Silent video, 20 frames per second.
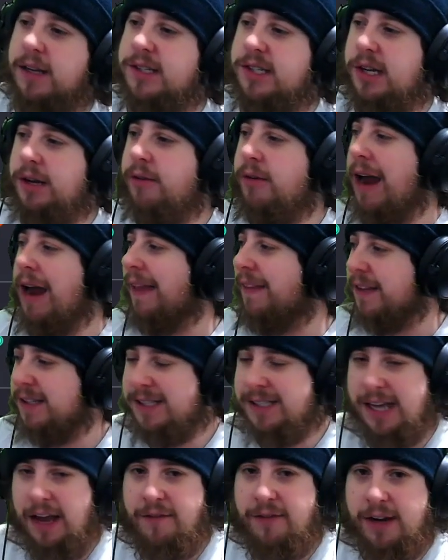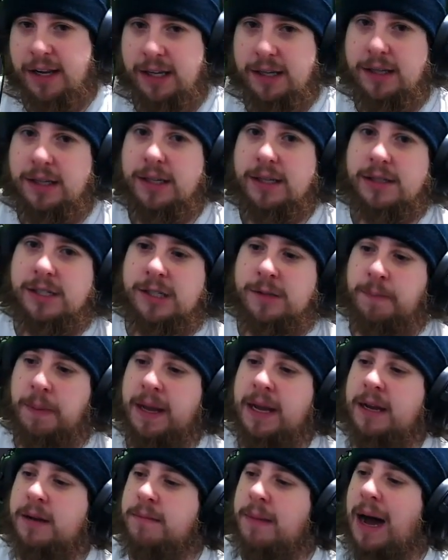around the 70
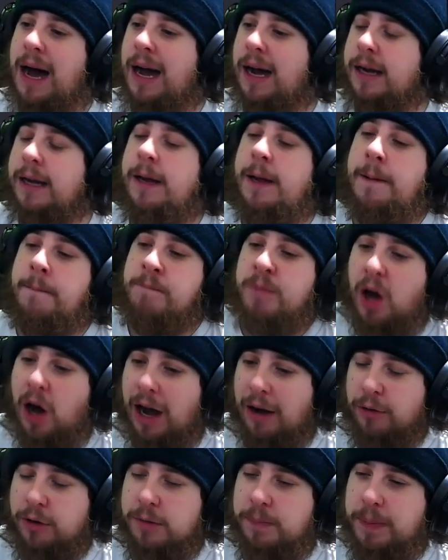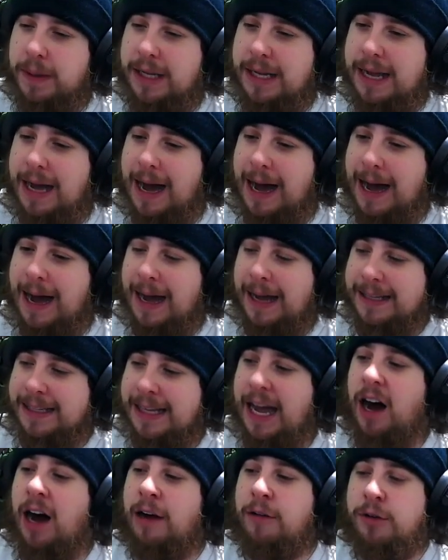speed mark, I would be
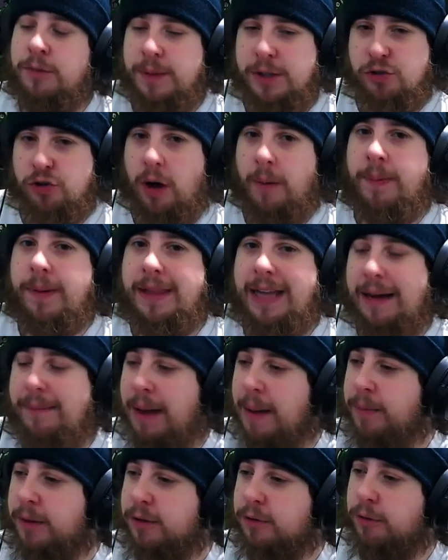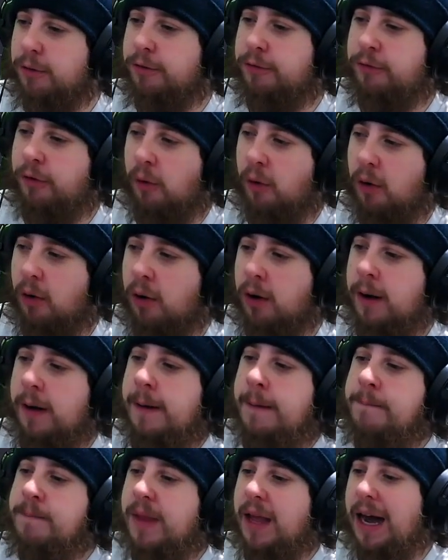dropping that maybe to a 4.
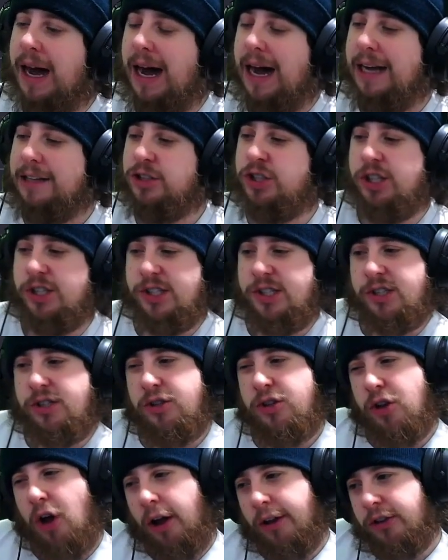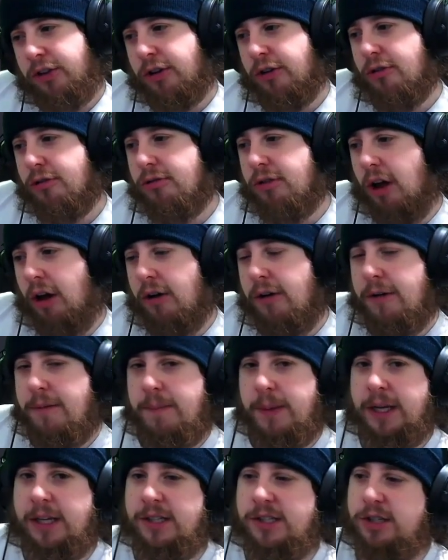Just not too low
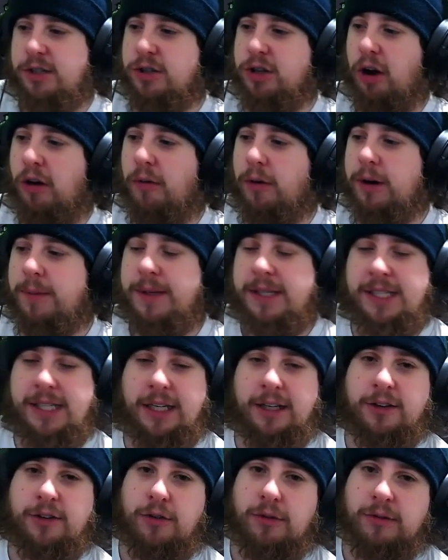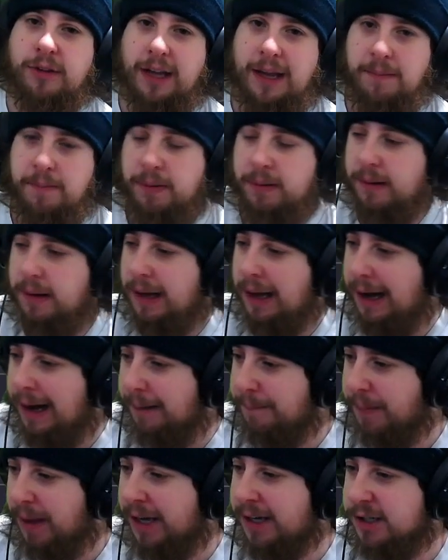because you don't want to be sitting too deep
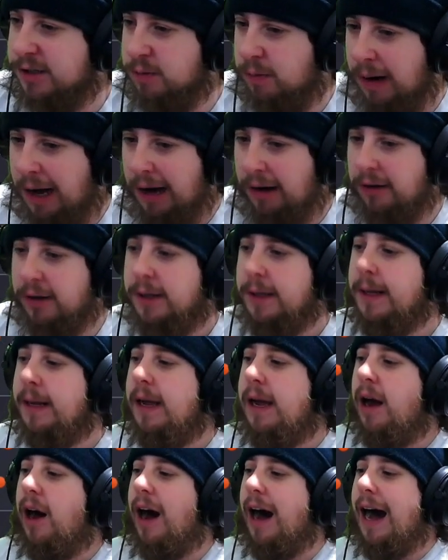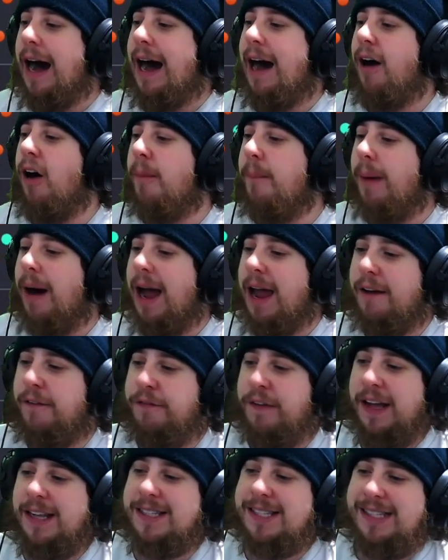as well. On my
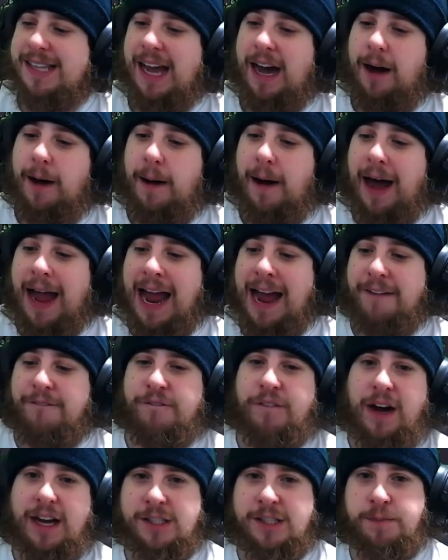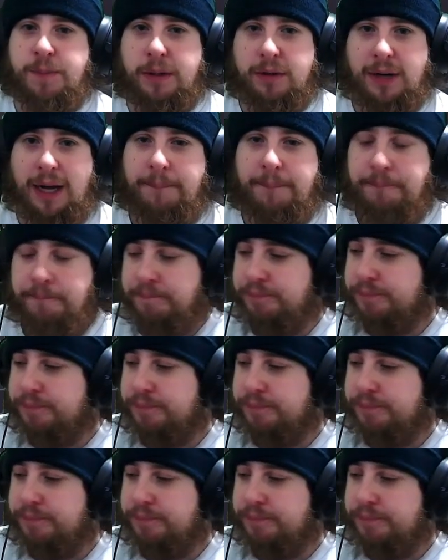offense now, I have fast build-up.